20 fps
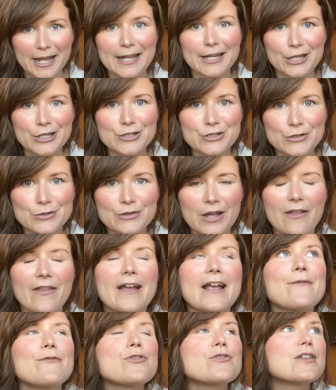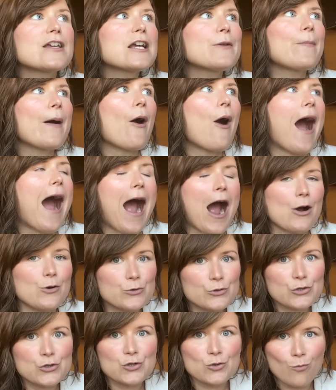can do that. Like, if you think about how
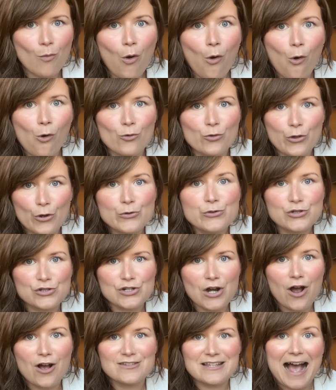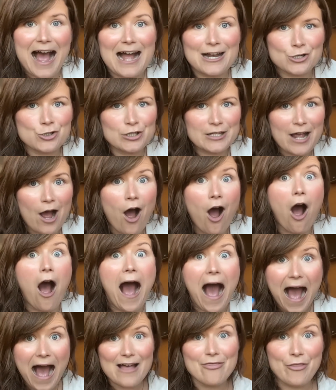small those stars actually
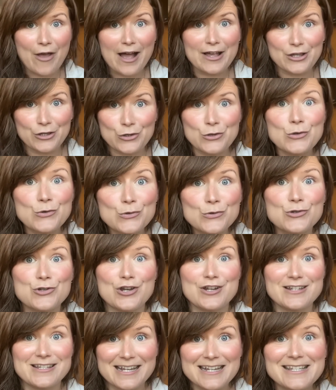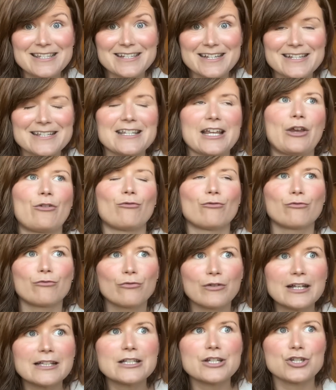are at that huge distance, it
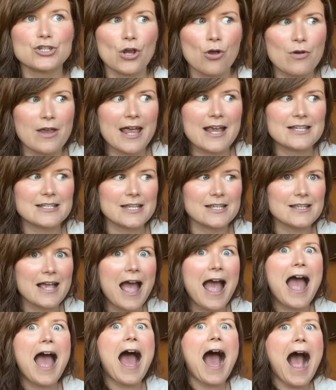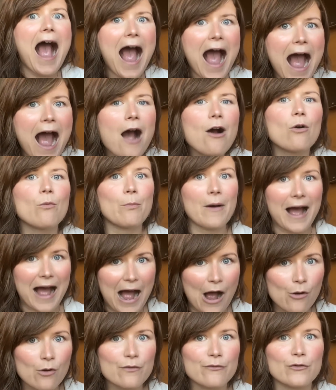really showcases how
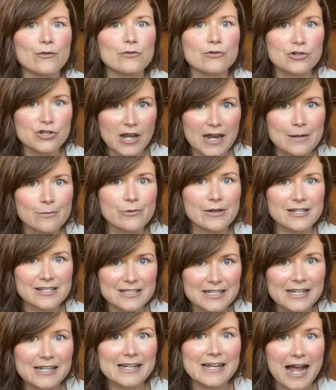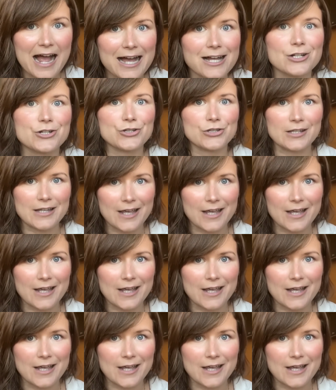powerful JWST actually